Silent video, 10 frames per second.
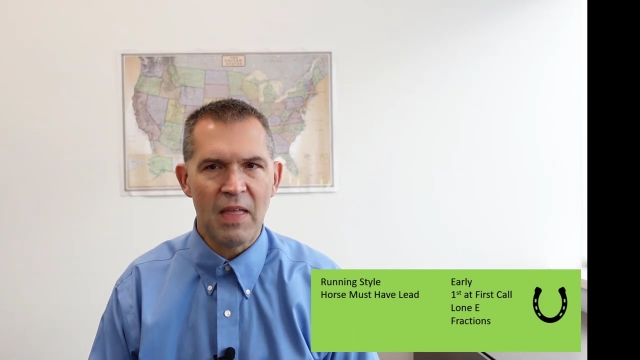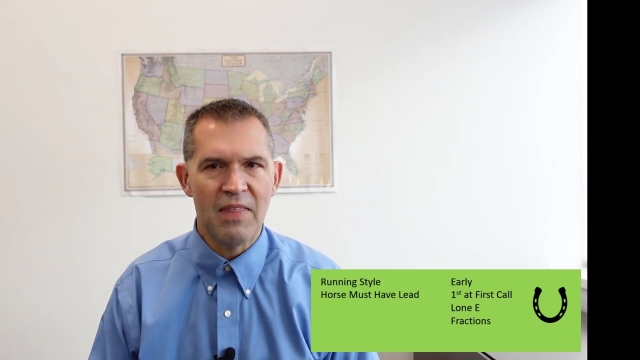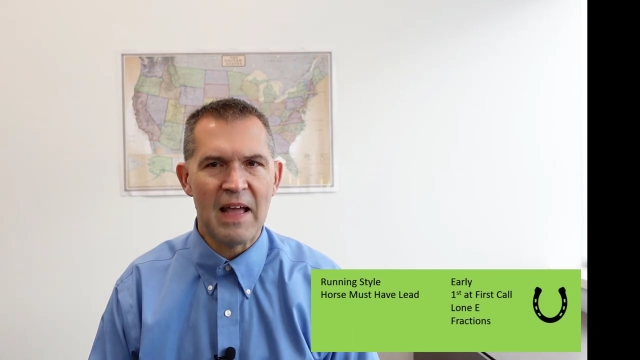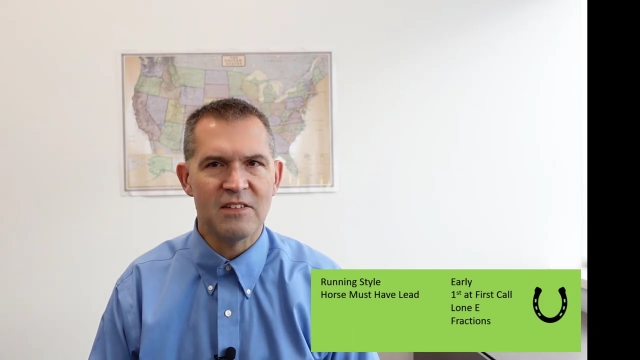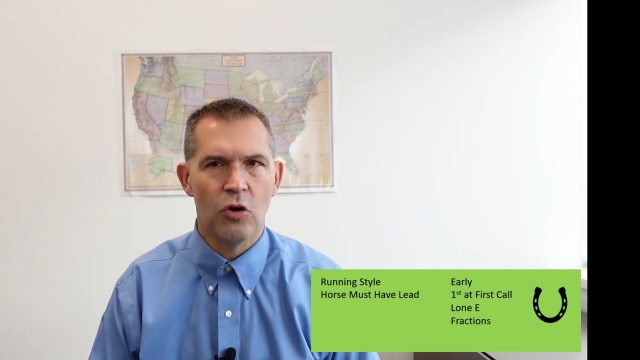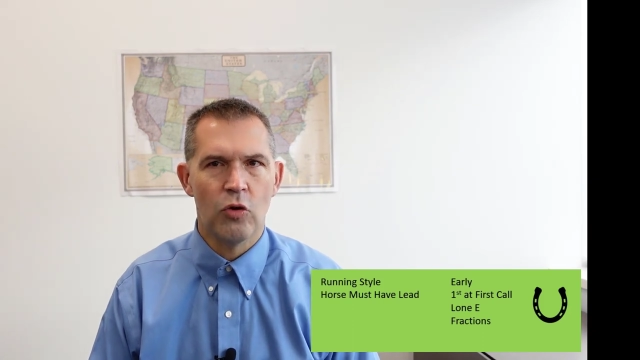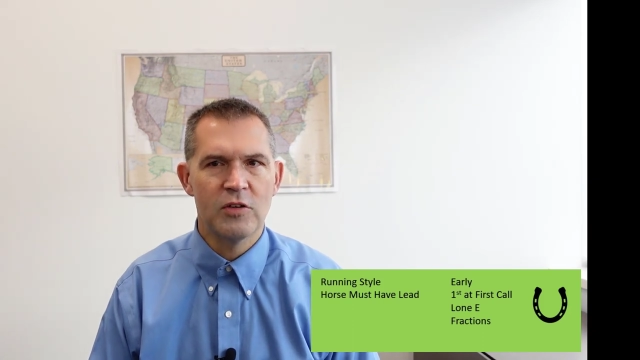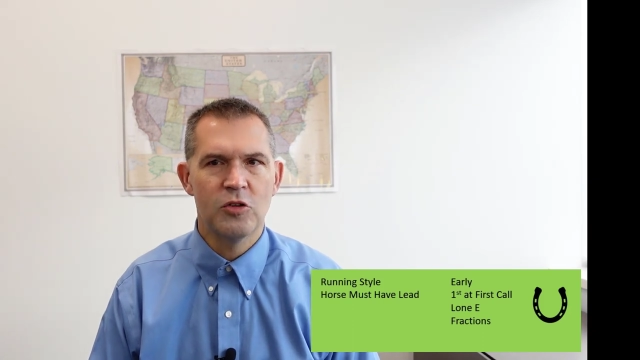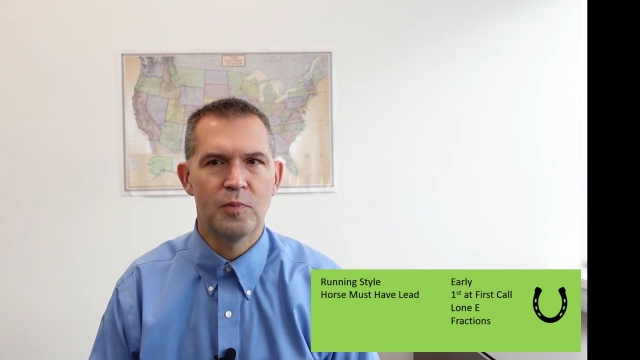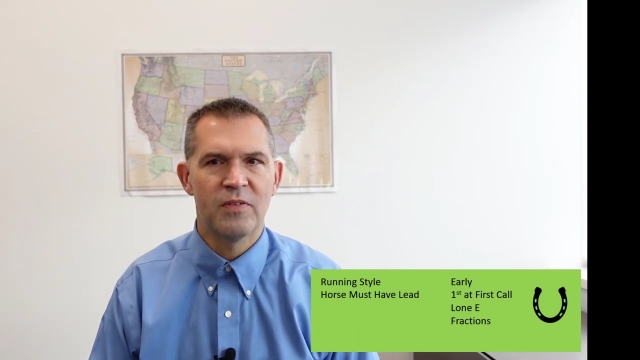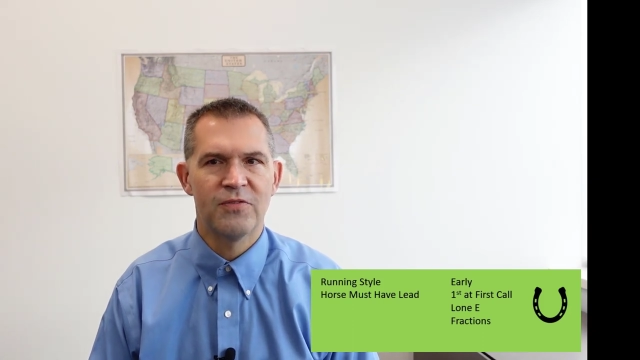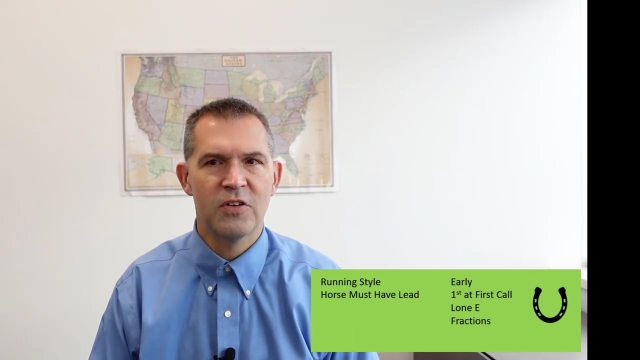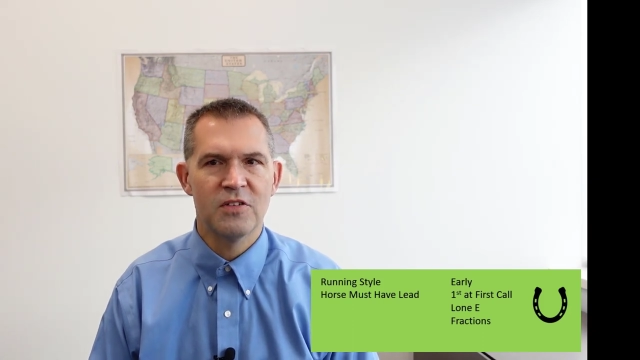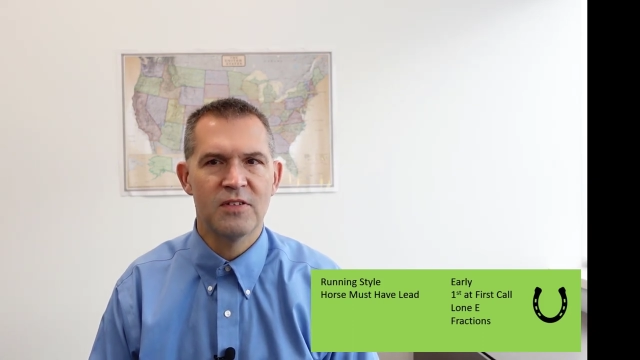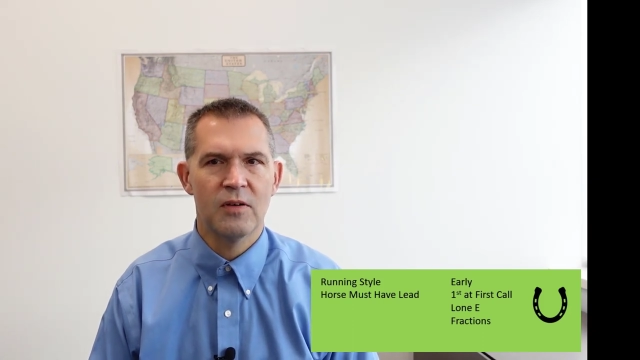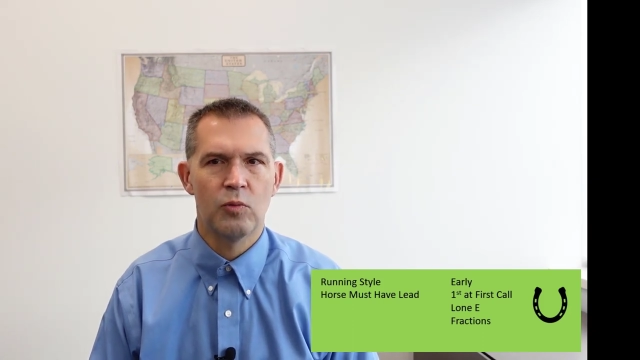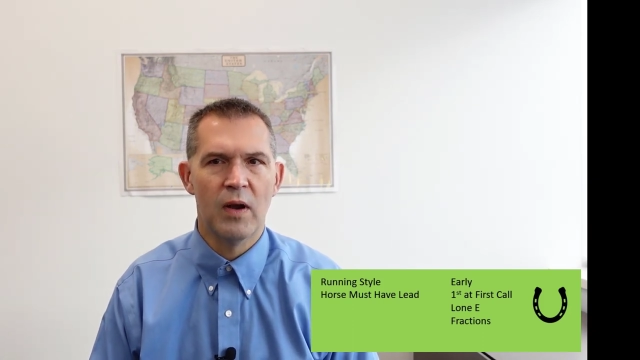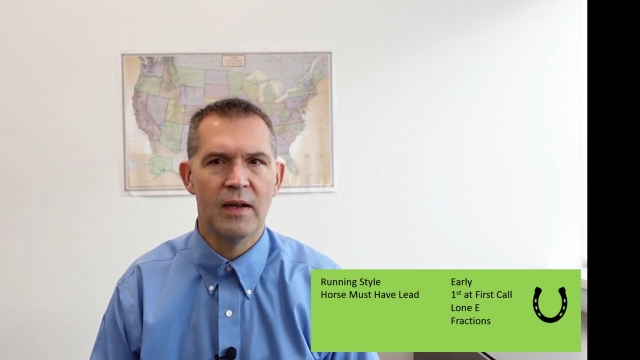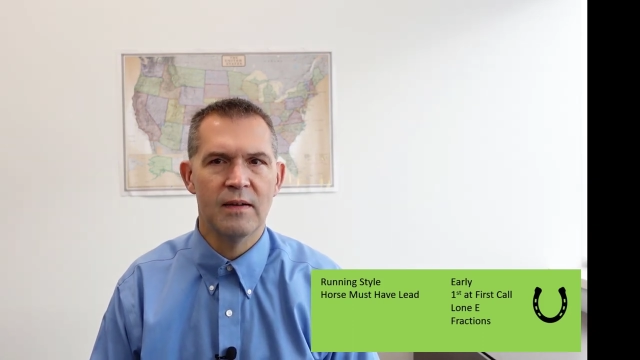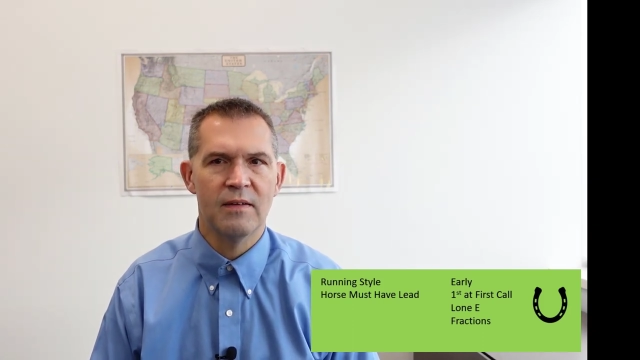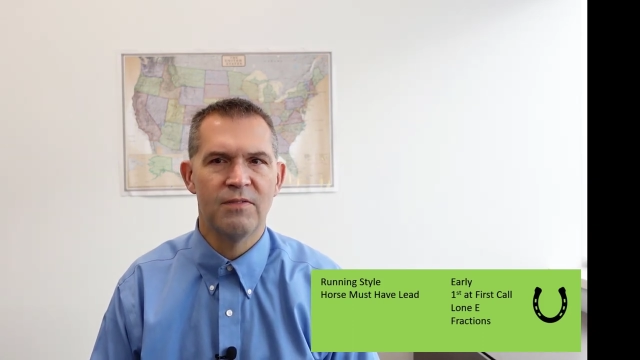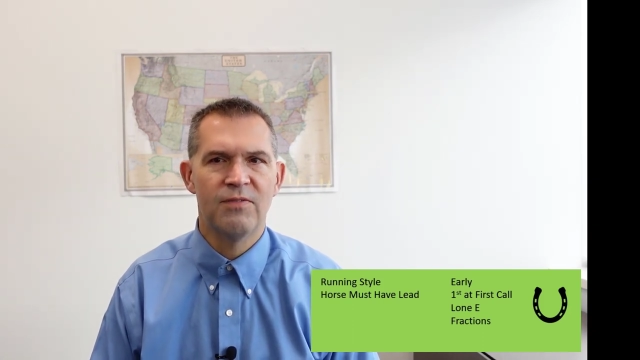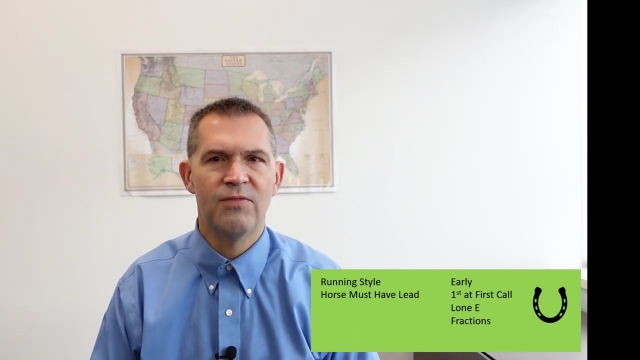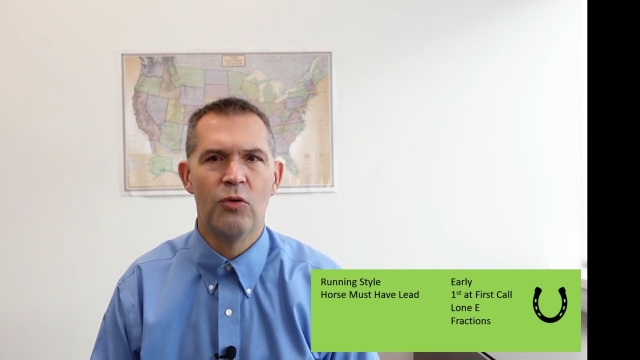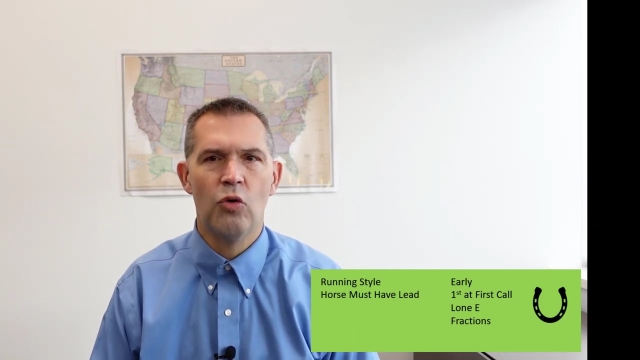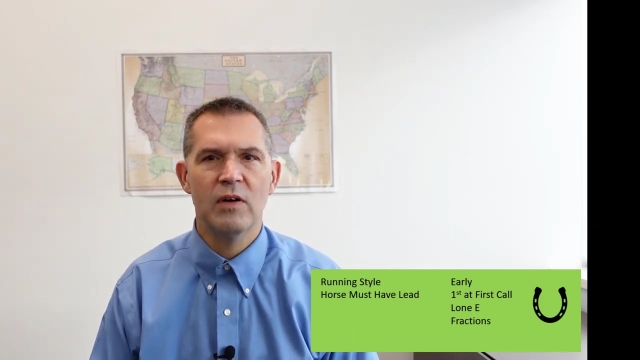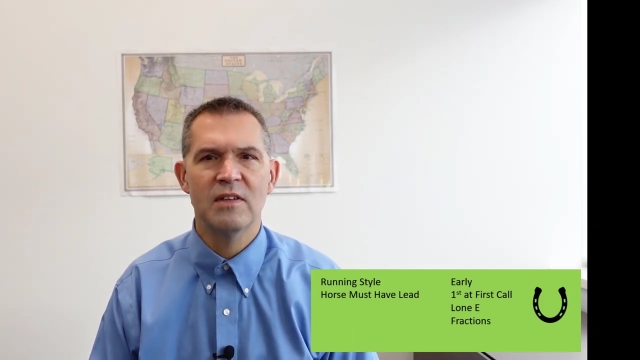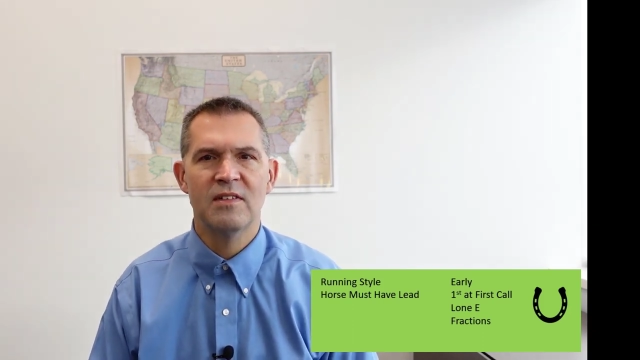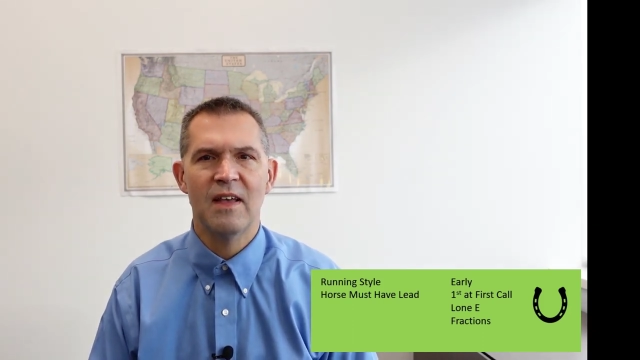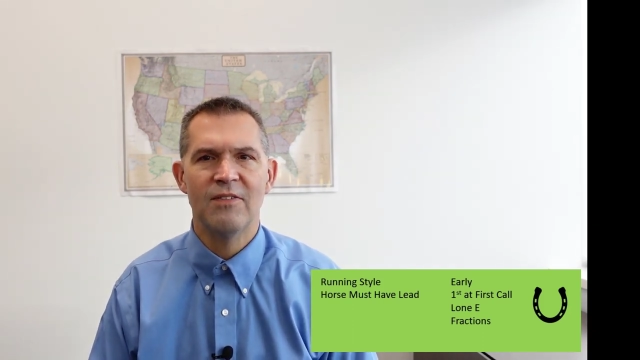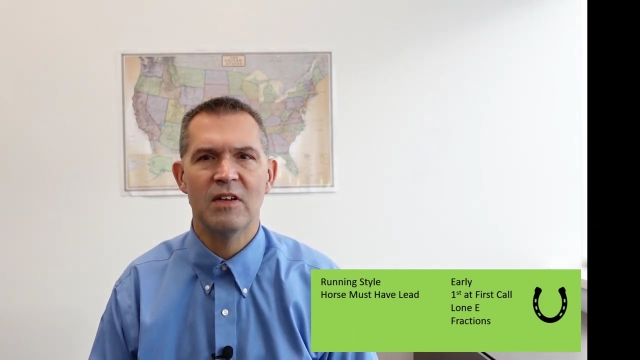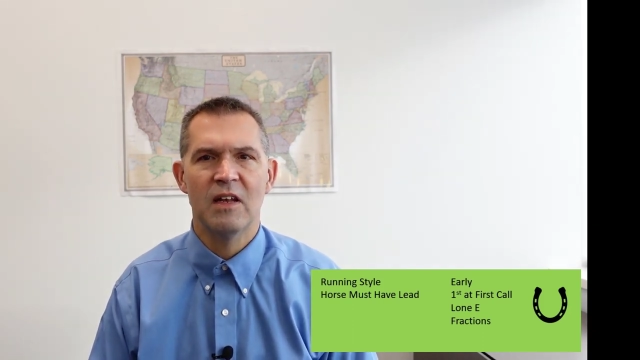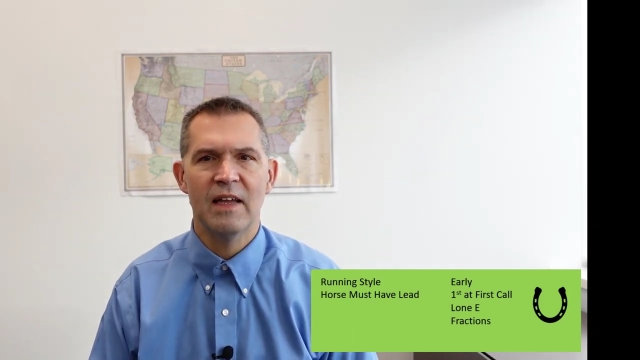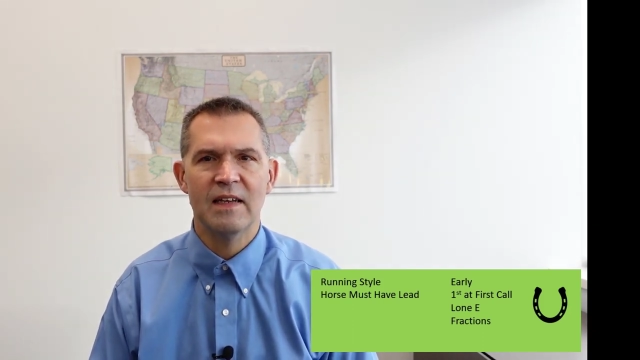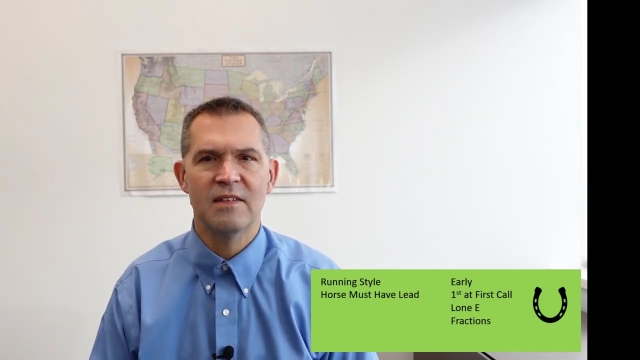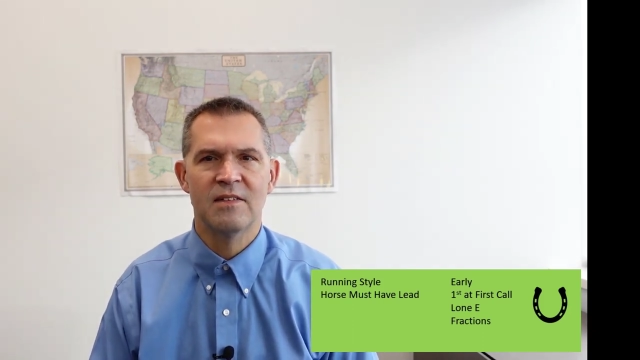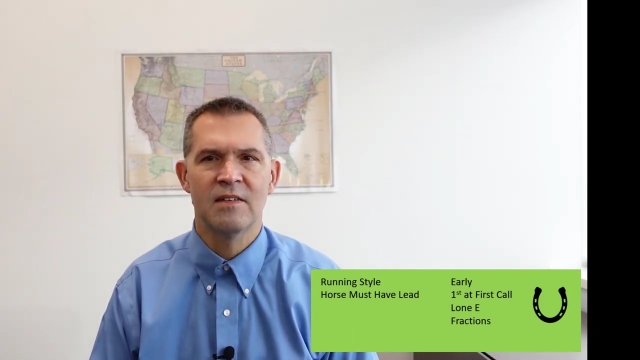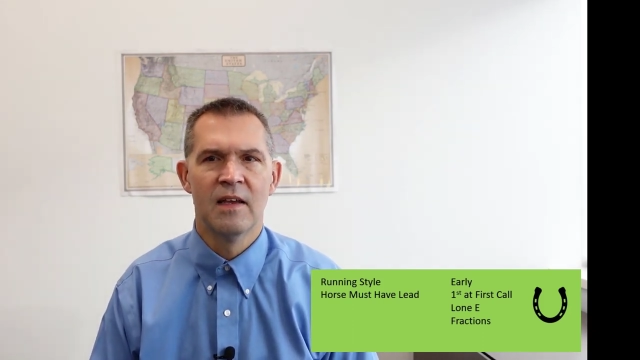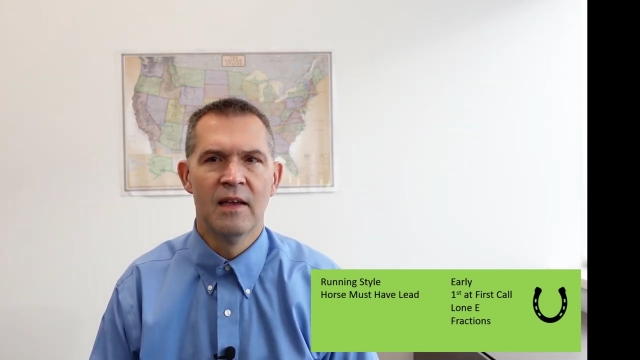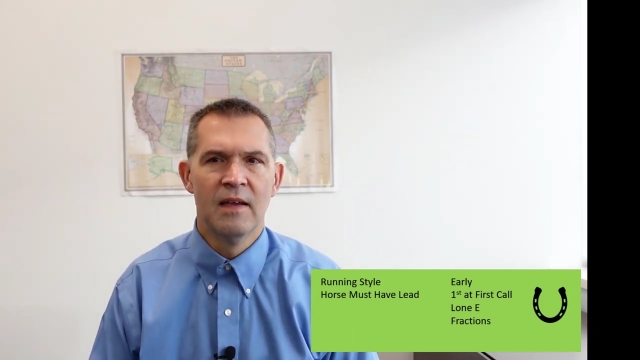that's a horse who prefers to run 4 to 7 lengths